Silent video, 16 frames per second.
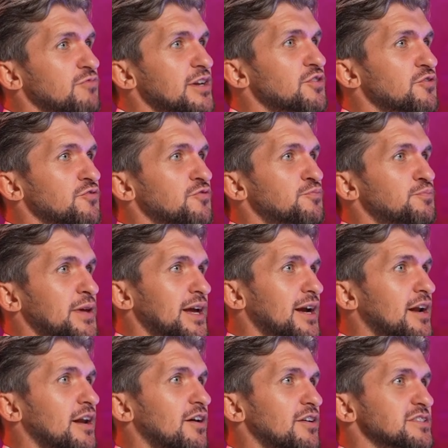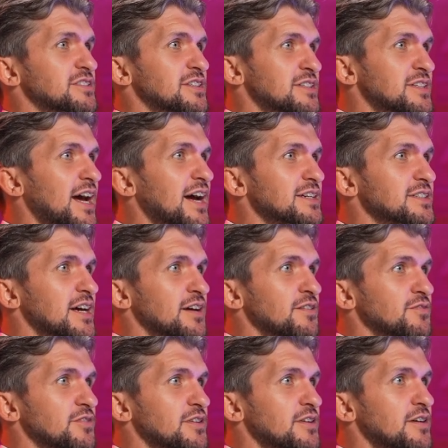rid of being classed as a tax
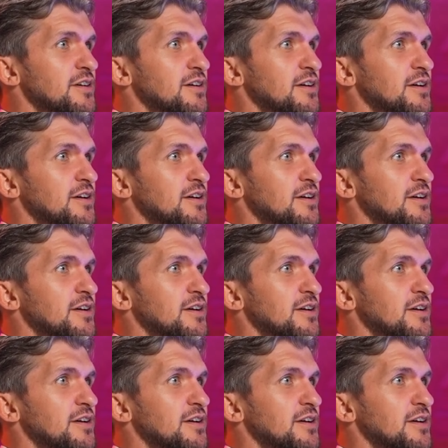haven,